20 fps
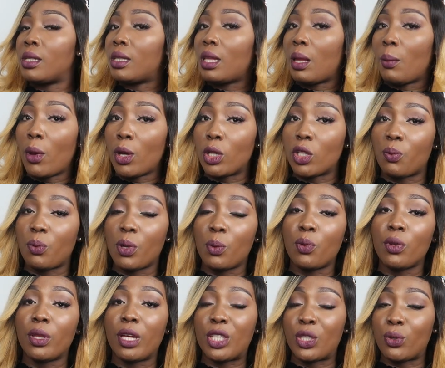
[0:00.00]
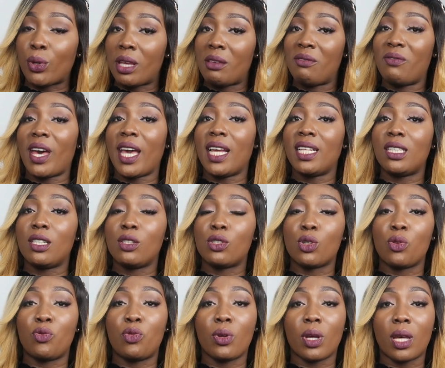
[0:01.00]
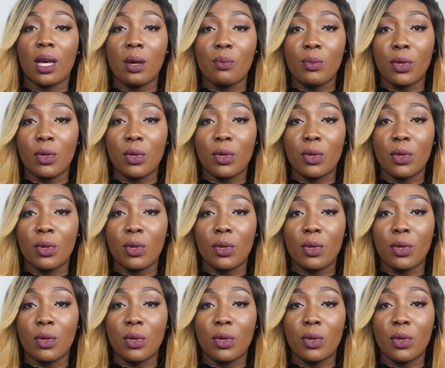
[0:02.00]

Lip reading: the amount of people that you are inviting? So if you're